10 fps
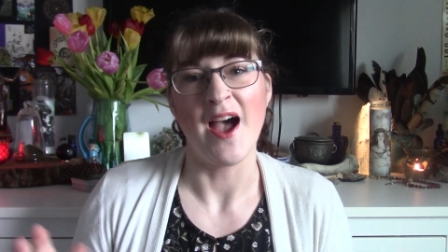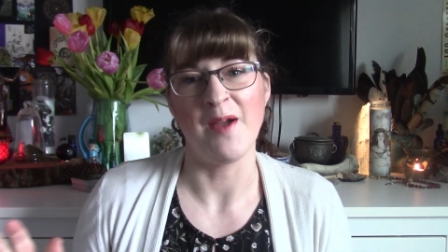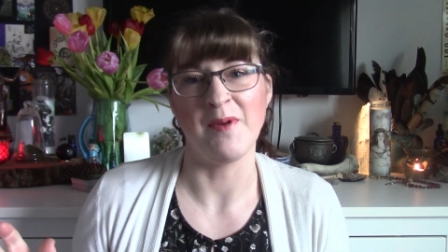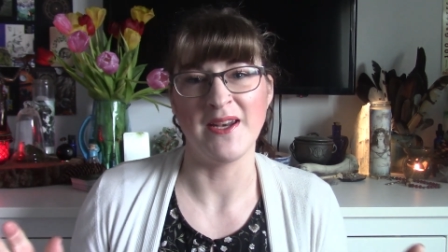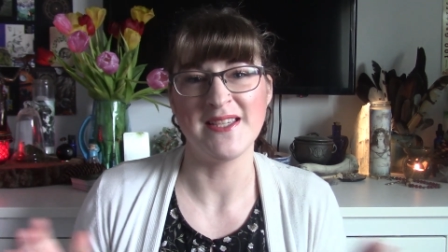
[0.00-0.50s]

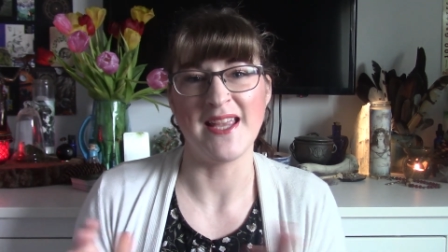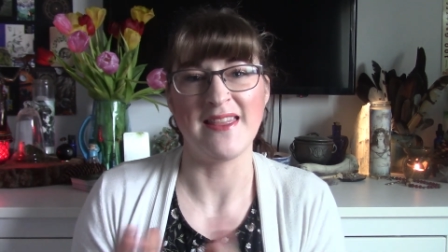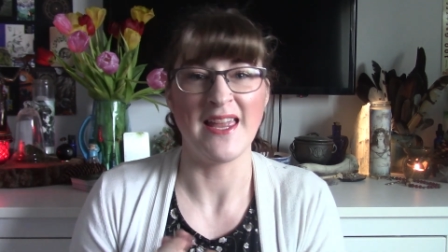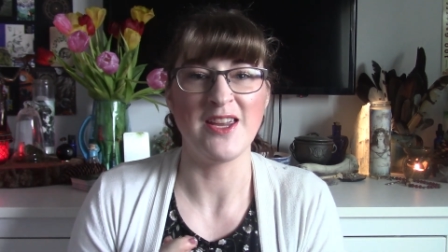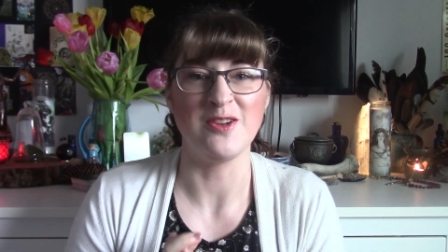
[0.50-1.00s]
I want to say
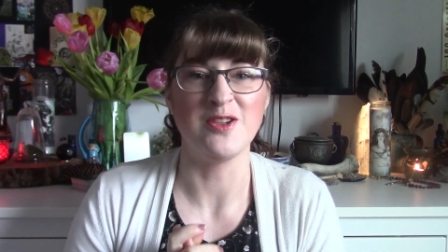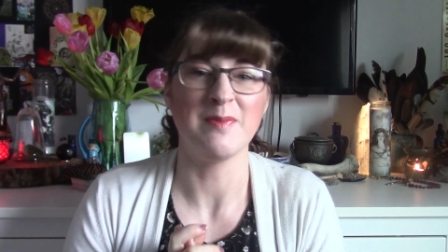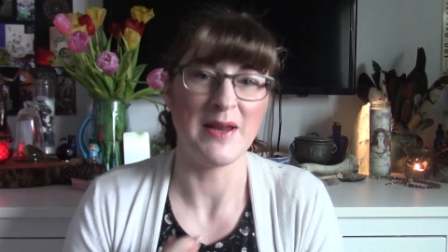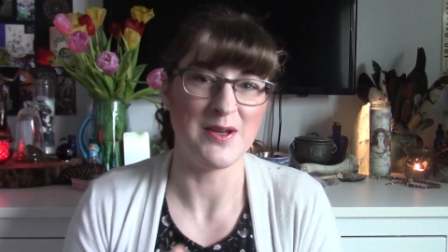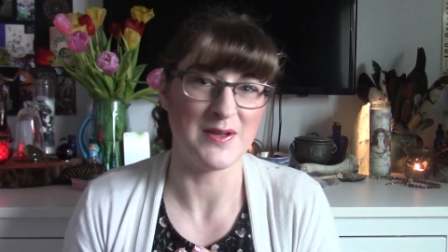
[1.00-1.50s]
thank you to
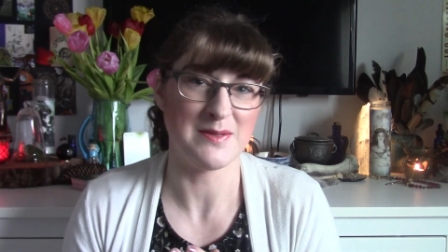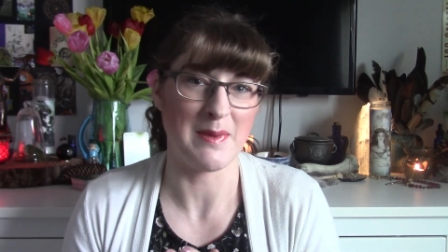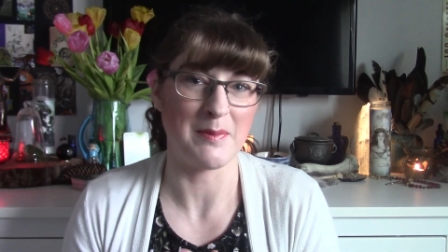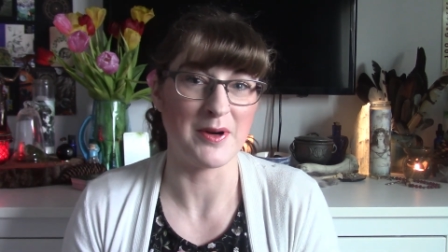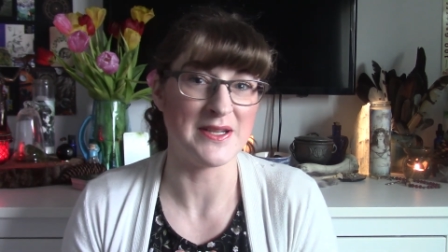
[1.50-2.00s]
my newest
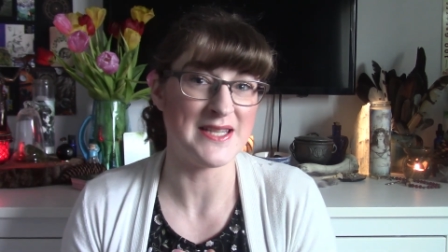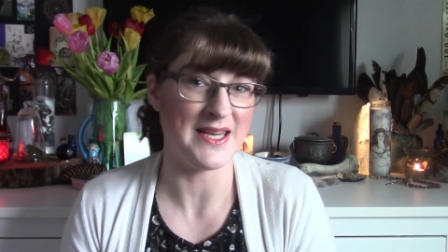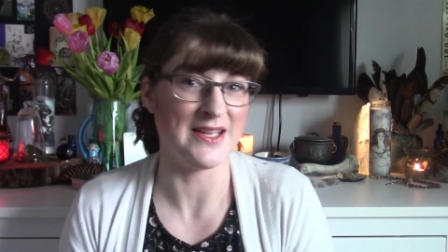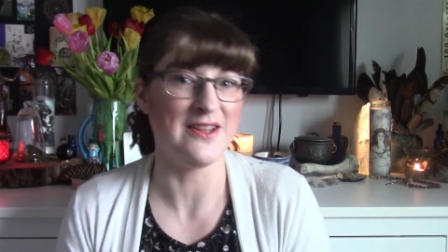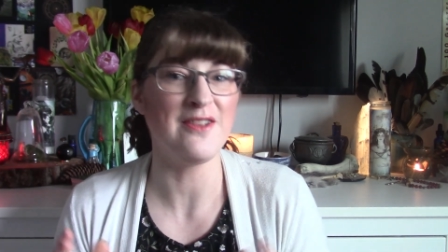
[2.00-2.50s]
member,
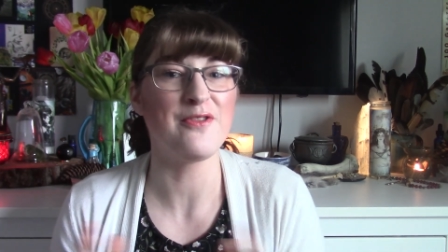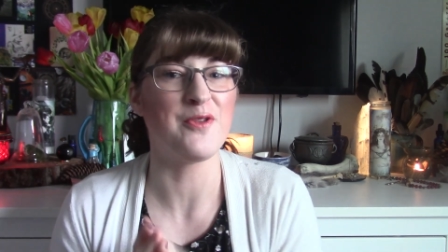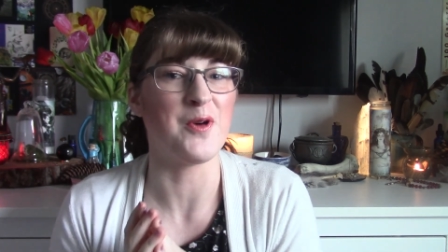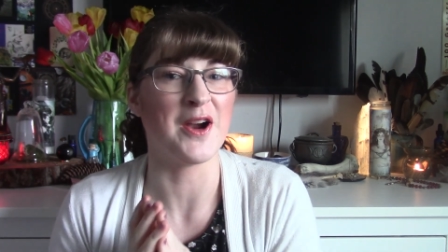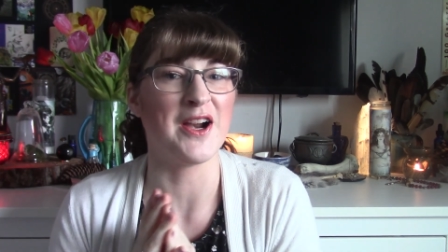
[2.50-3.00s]
Teal,
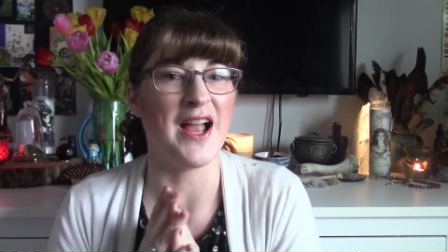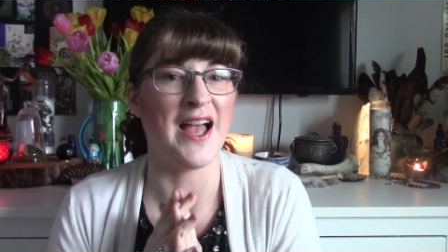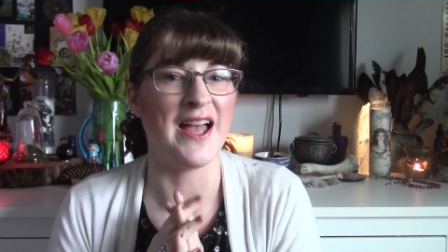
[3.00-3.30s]
for